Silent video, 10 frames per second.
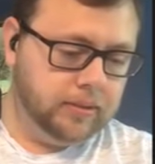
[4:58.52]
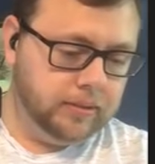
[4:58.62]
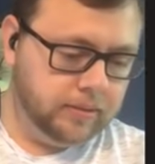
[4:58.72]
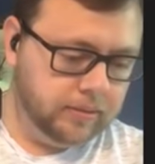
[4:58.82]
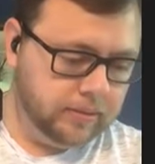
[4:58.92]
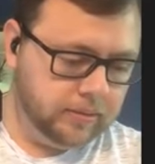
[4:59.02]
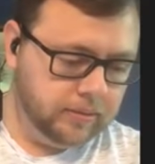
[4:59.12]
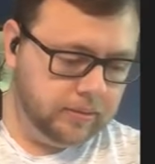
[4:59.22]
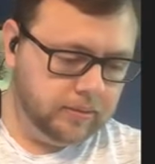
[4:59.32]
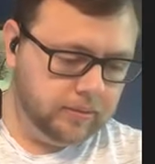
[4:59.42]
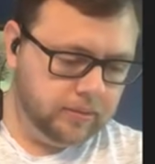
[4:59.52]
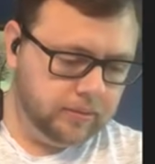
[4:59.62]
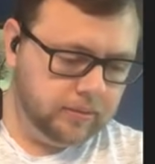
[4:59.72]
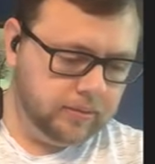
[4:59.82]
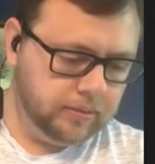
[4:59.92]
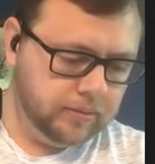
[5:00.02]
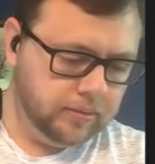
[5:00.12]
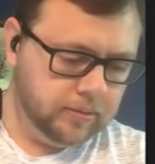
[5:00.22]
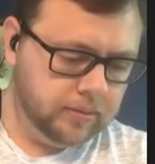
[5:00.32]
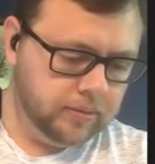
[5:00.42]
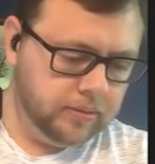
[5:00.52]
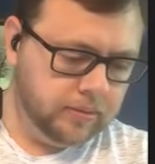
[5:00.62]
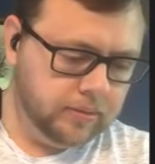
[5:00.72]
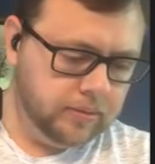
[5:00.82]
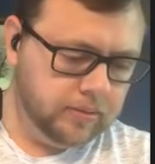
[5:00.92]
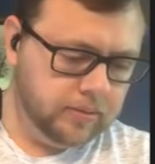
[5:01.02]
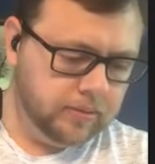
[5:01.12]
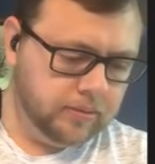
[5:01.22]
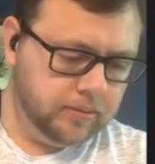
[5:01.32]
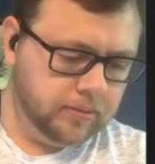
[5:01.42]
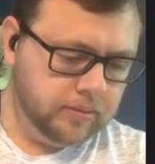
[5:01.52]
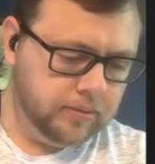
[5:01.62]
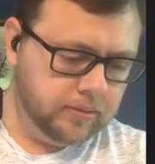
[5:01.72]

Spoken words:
No one is speaking in this clip.